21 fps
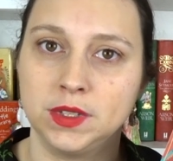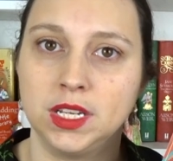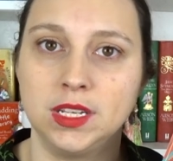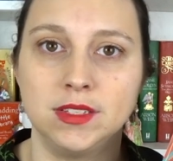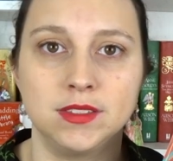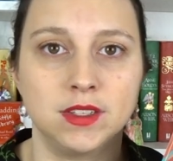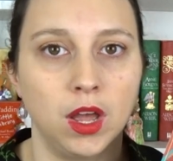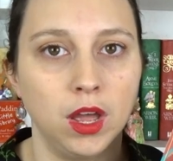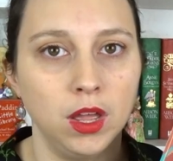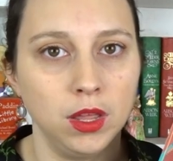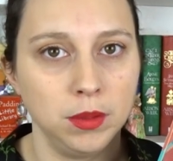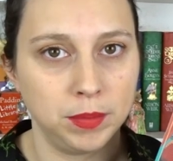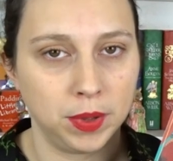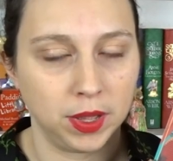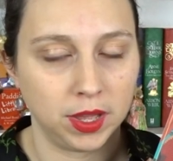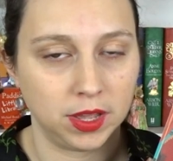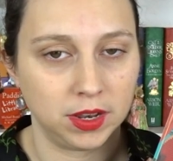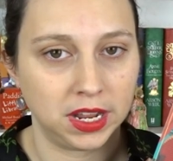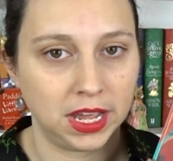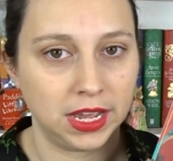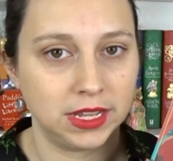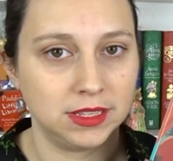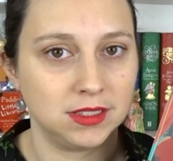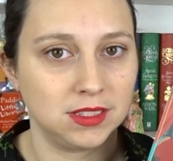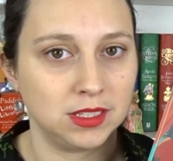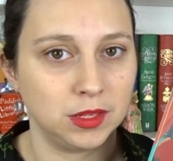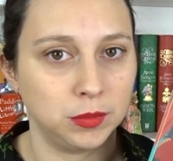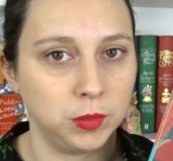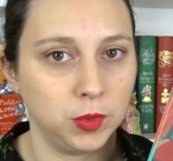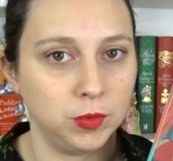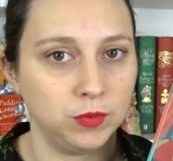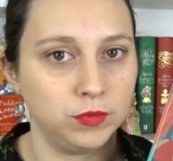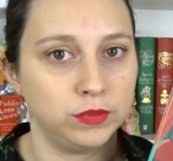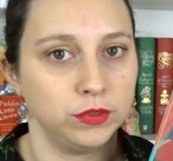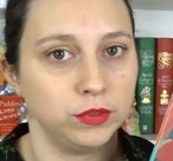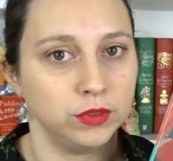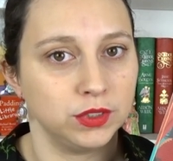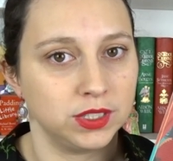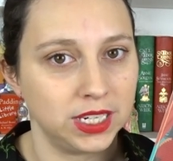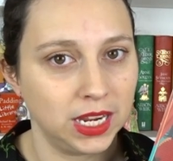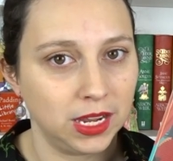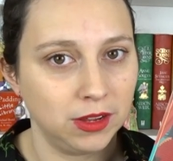is open, and someone
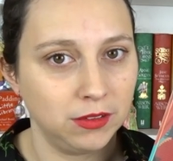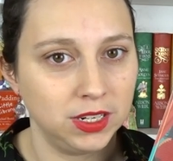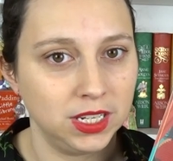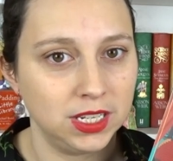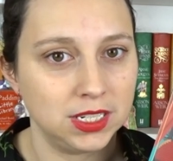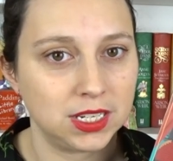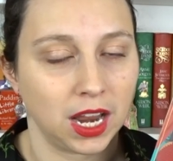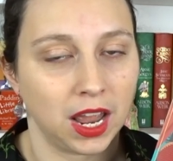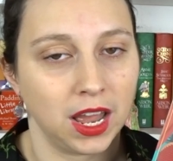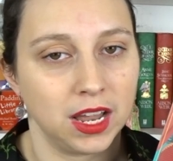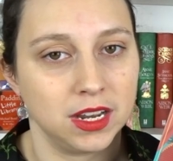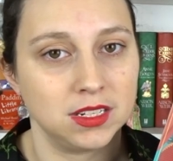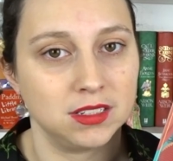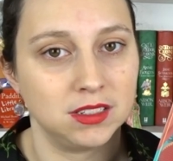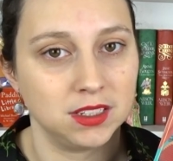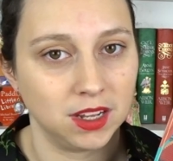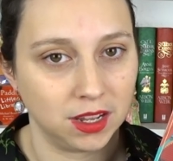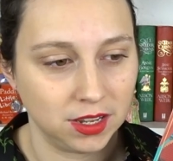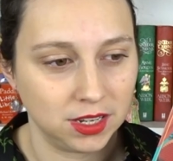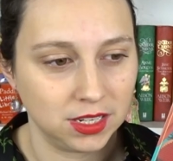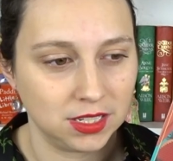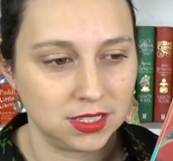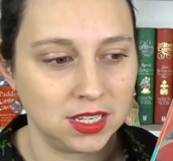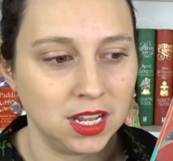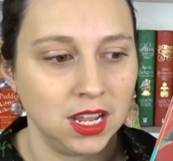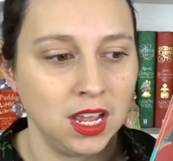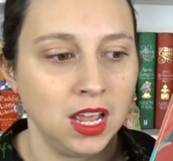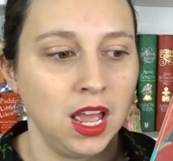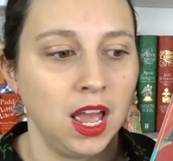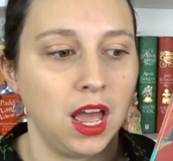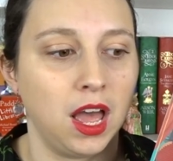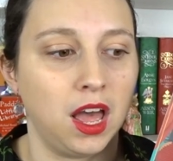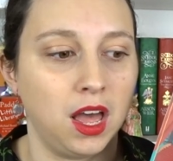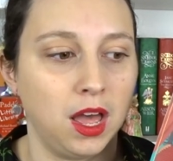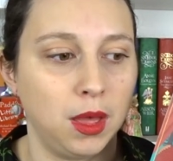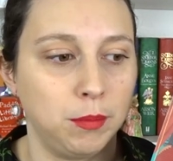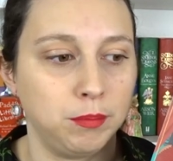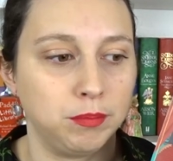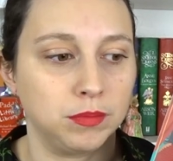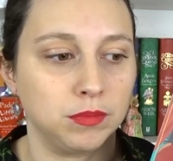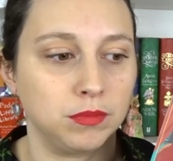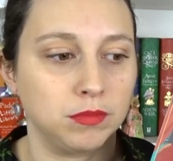falls down it and dies.
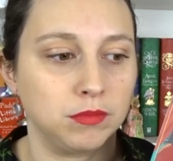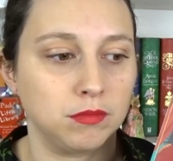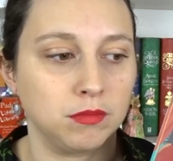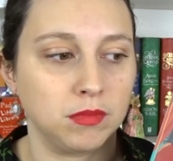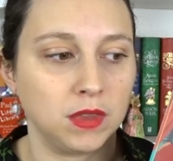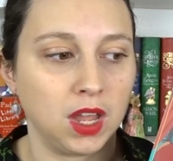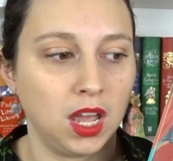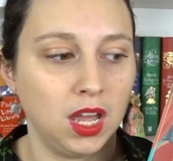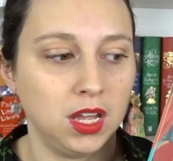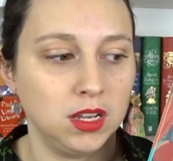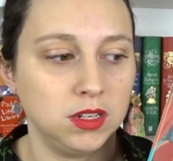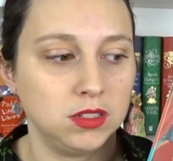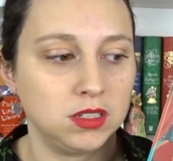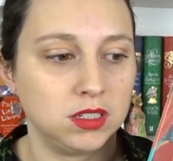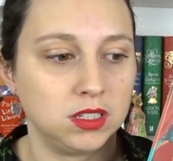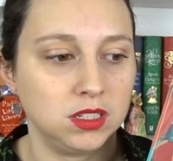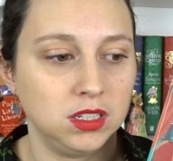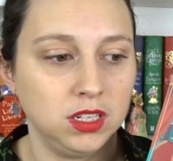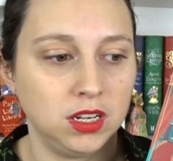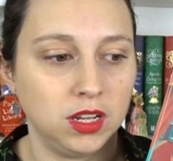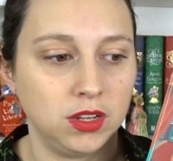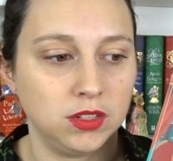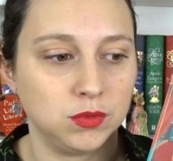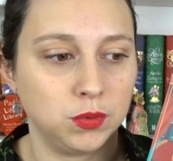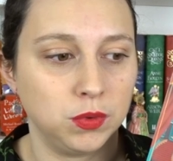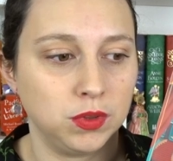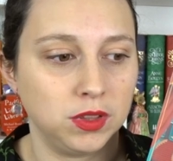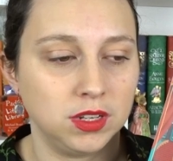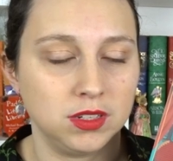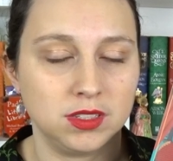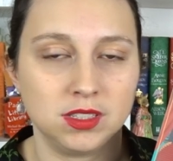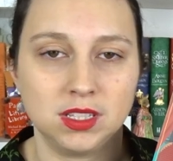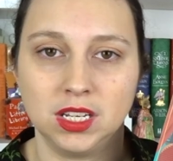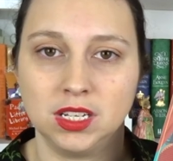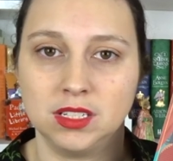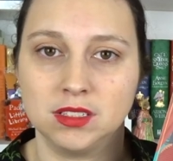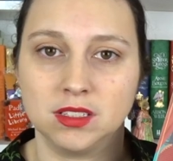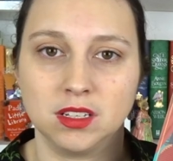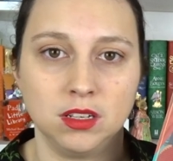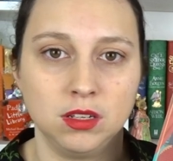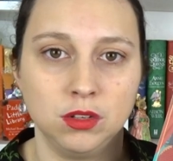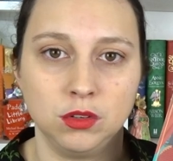And, you know, it's one of those
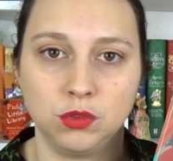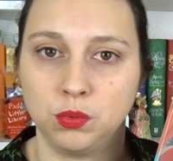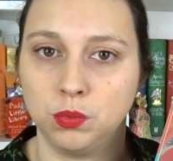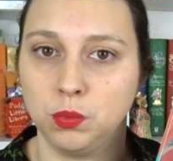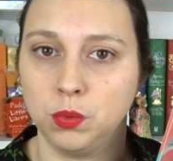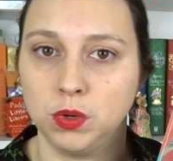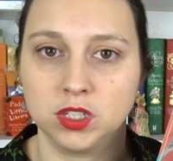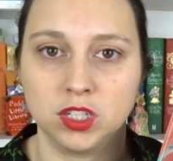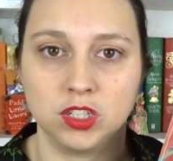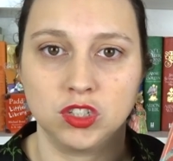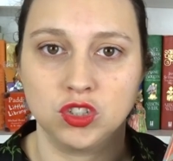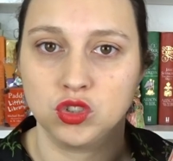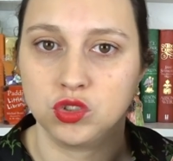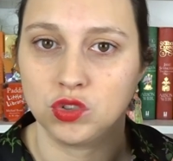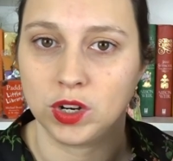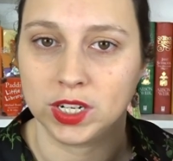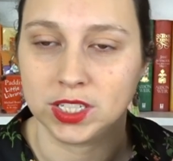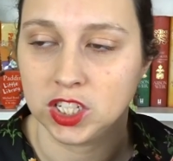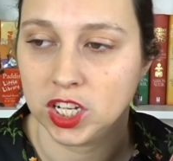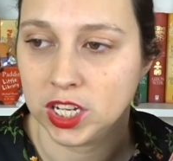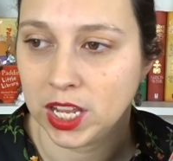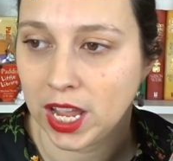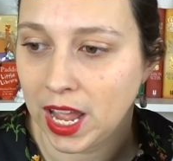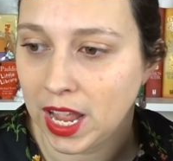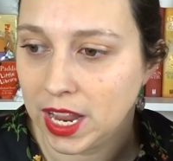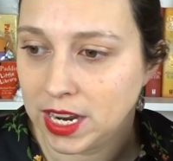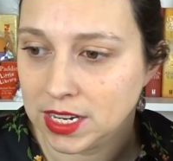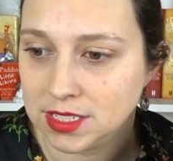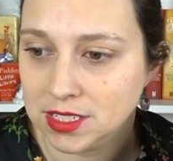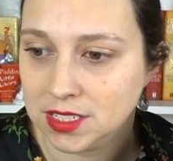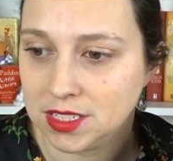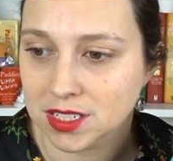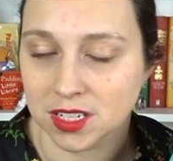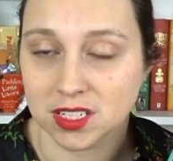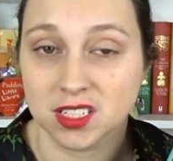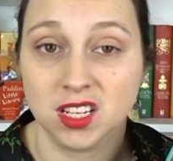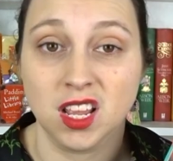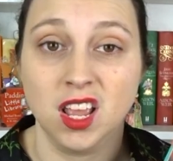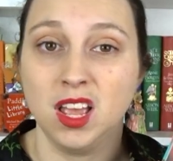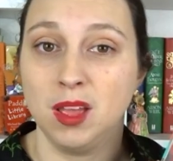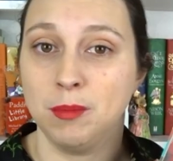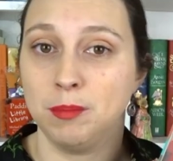things, oh, what a tragic
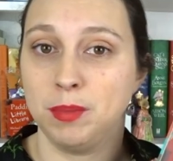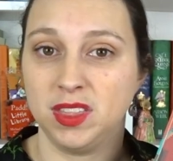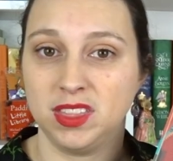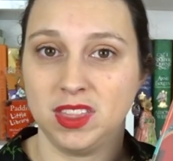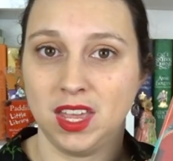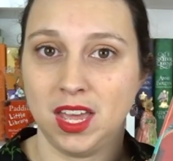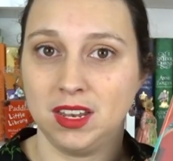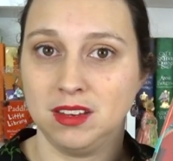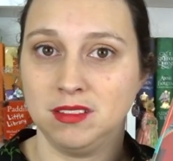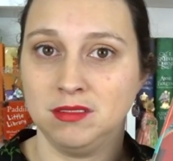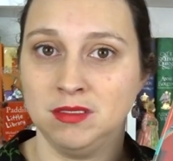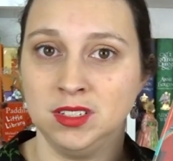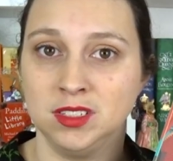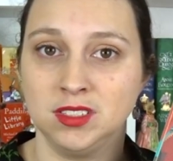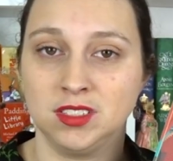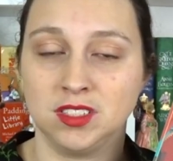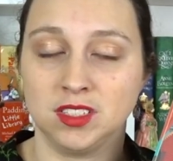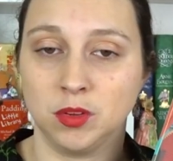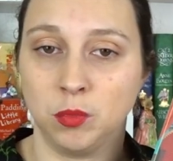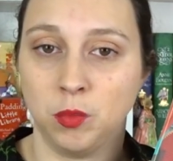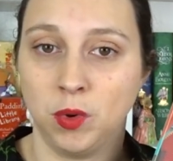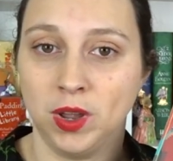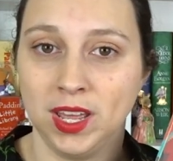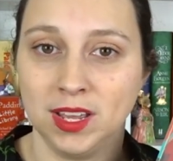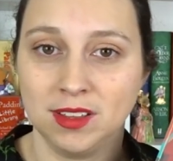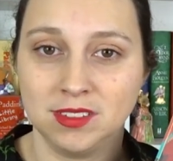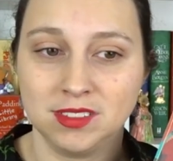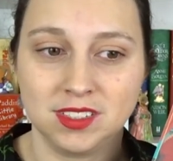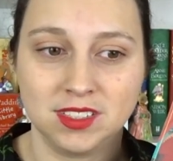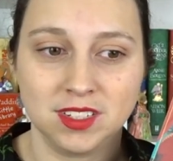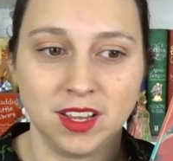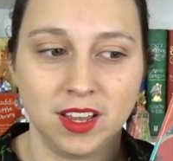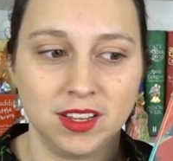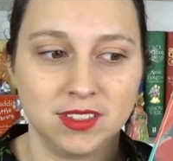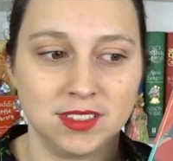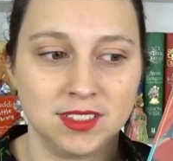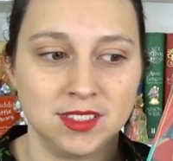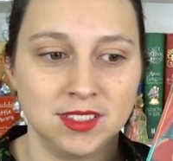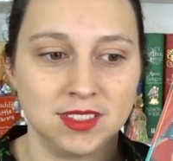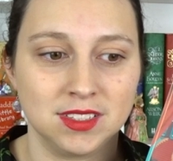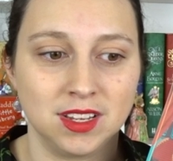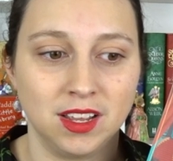accident, but then someone else
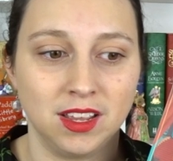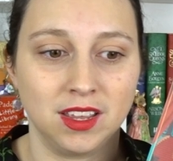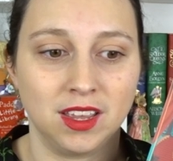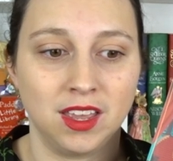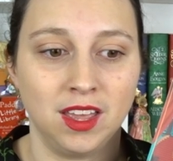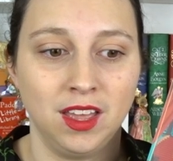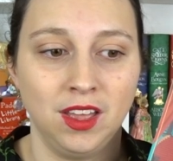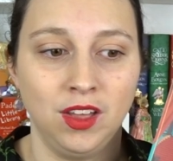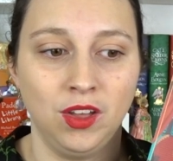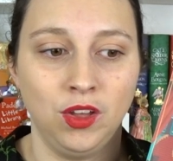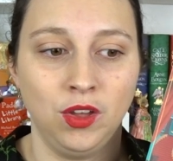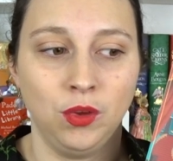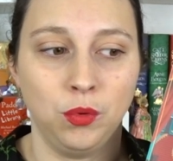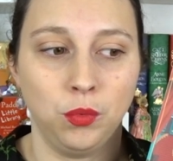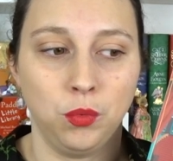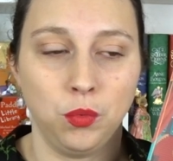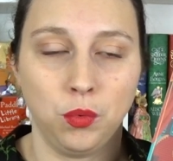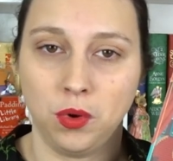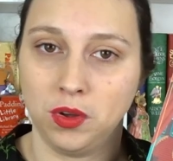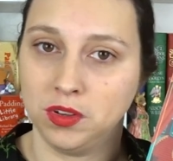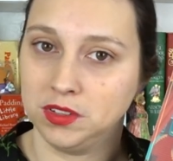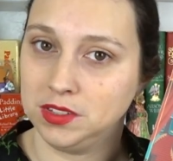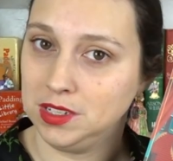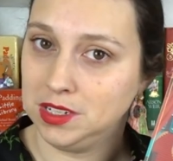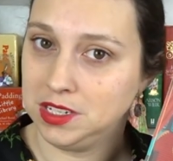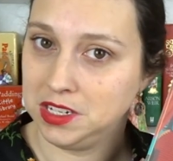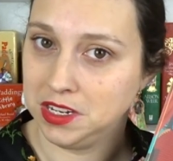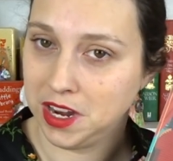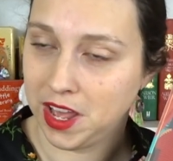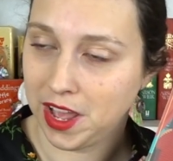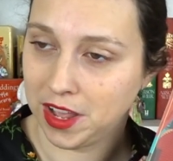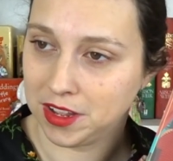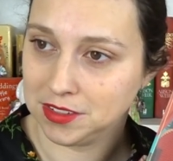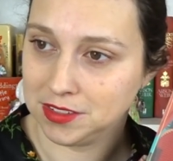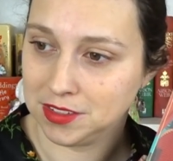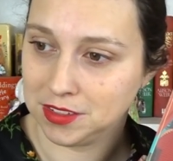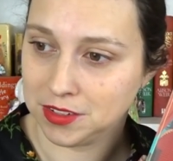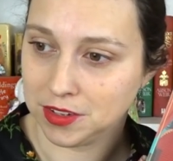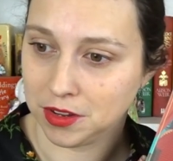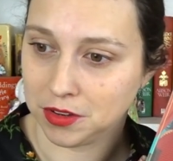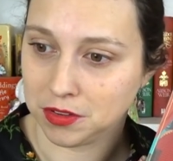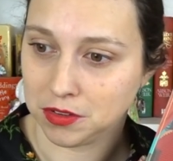dies, and it's like, was it an
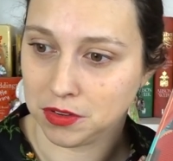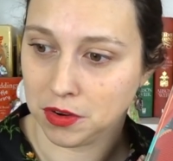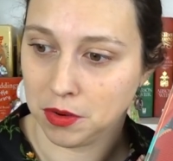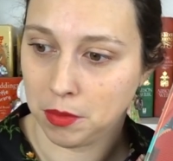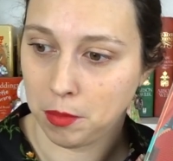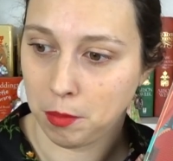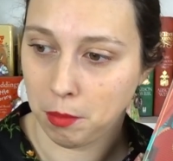accident?